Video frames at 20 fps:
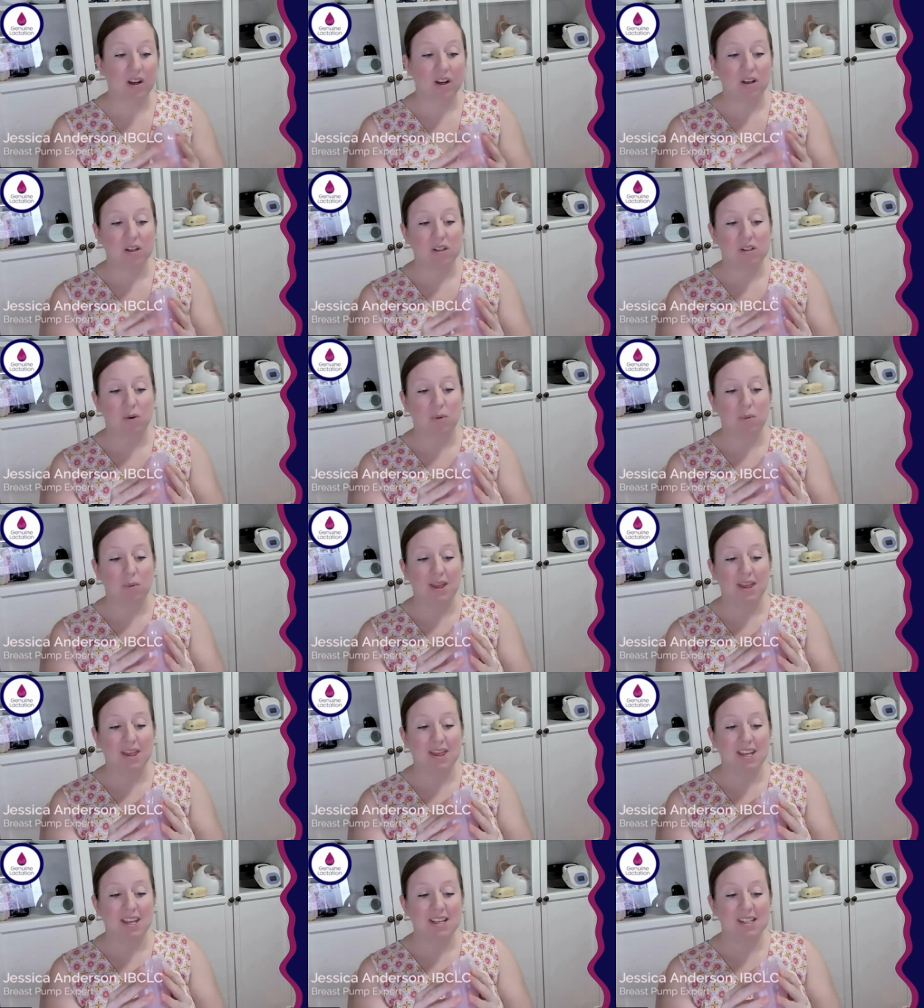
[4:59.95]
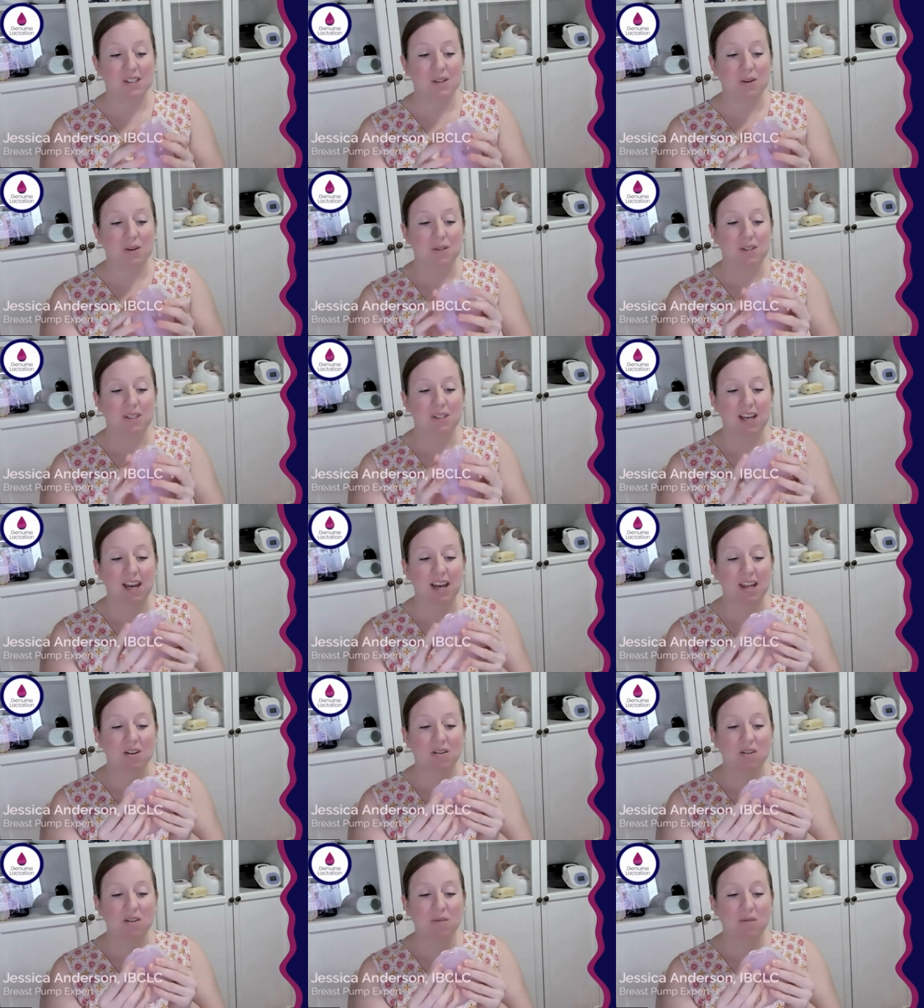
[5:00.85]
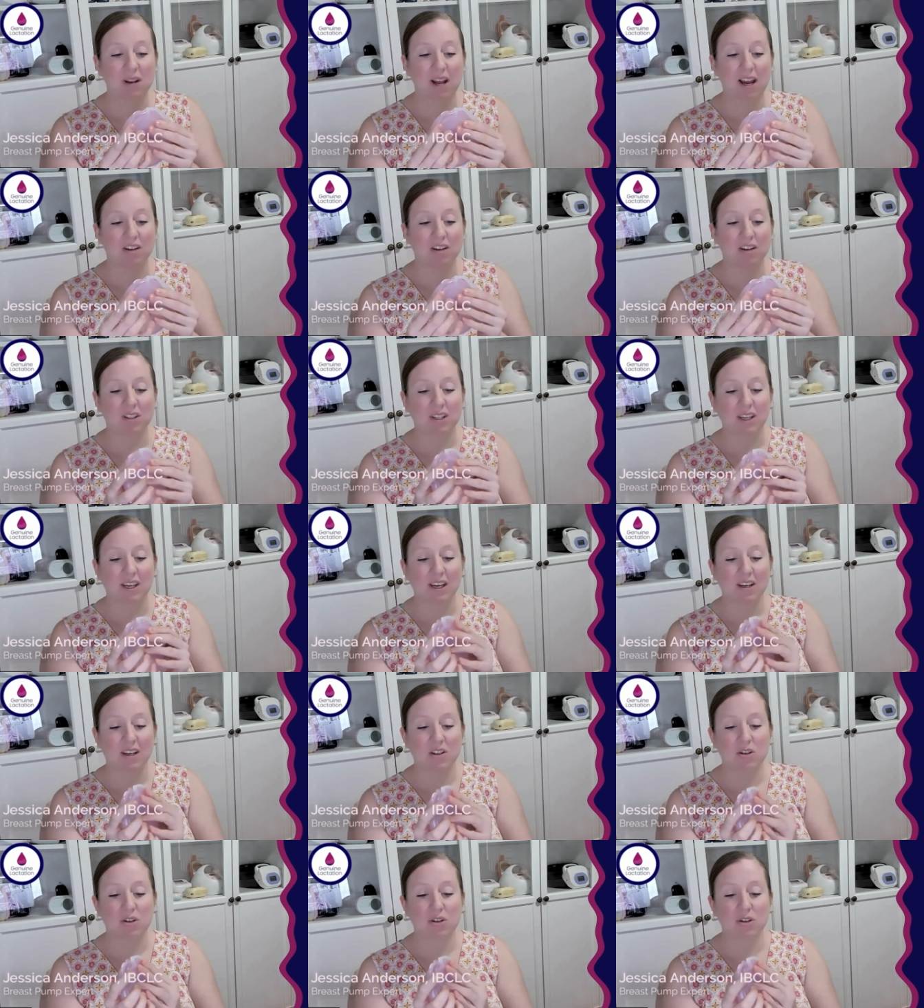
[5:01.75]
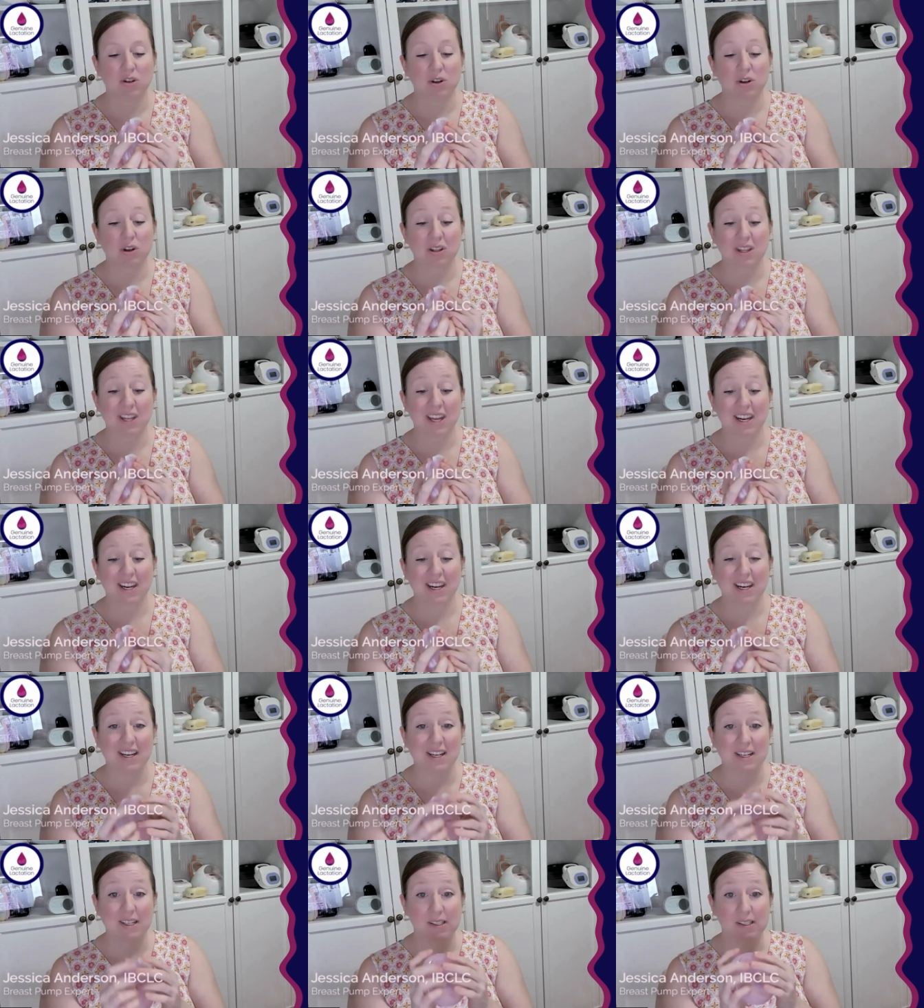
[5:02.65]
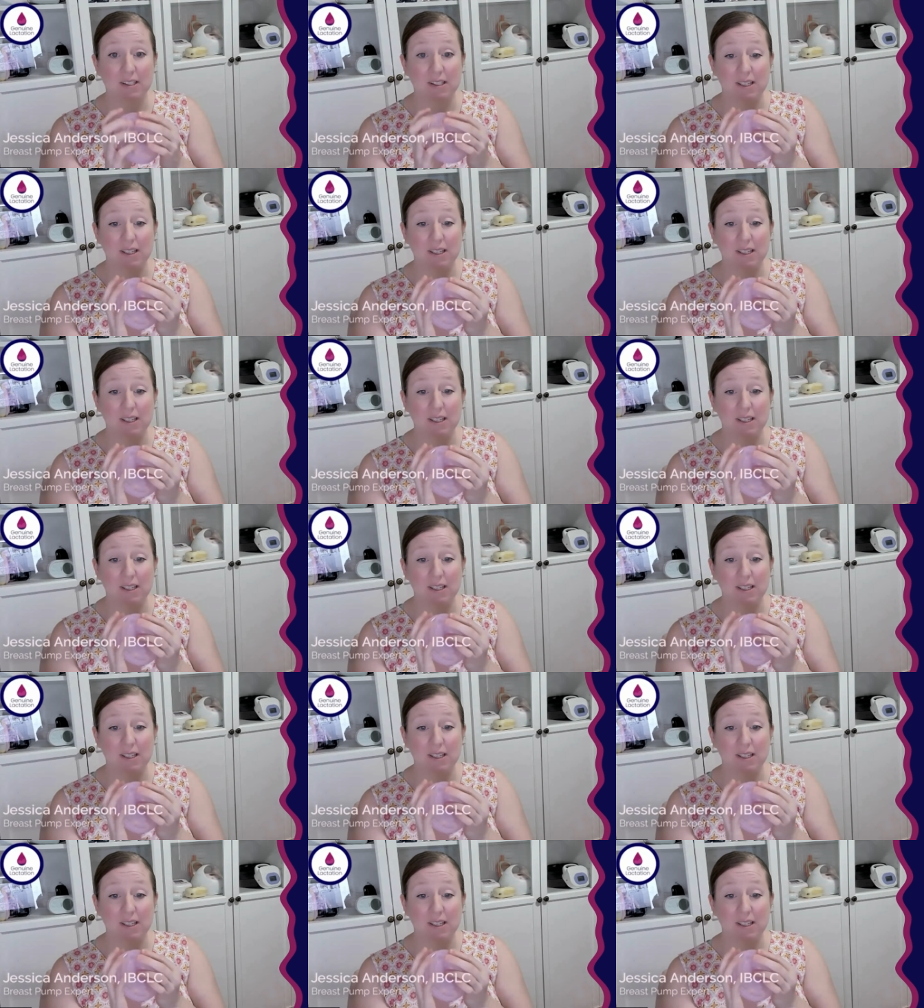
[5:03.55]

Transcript: So when this goes together, you can actually assure that it is